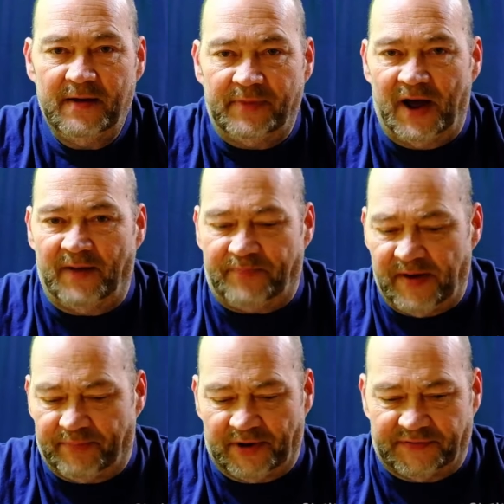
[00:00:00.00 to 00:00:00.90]
but
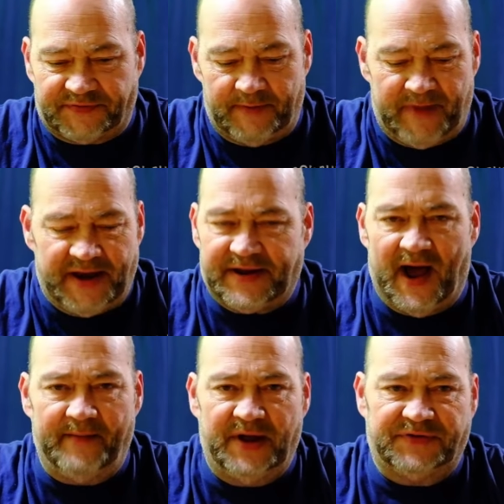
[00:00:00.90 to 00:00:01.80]
people have made
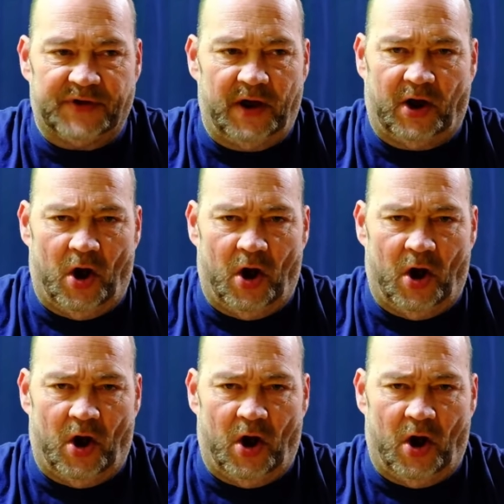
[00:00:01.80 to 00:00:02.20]
comments like,